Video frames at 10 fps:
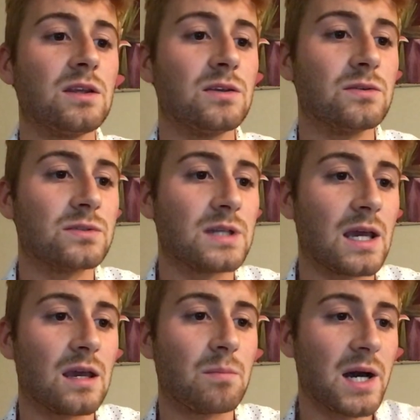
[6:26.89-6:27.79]
used
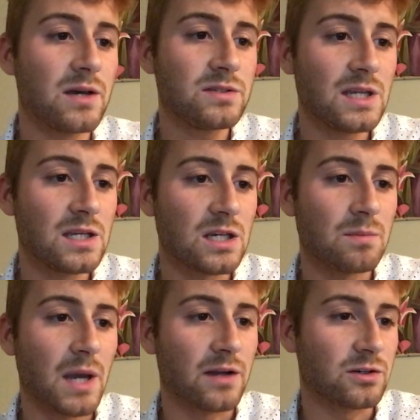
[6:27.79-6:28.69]
a biostage
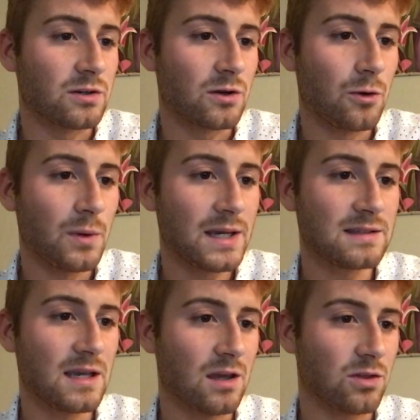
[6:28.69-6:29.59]
impactor quick
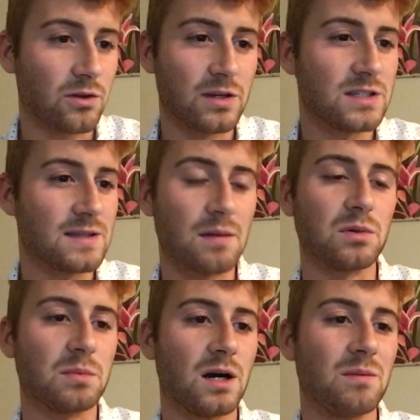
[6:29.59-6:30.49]
take 30
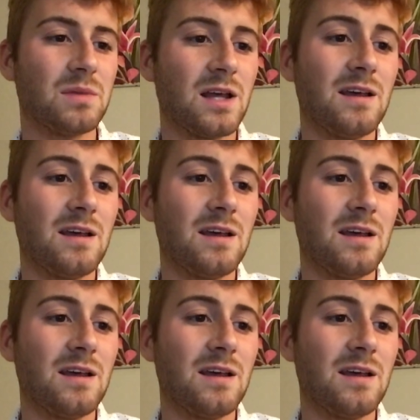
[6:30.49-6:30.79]
sample pump.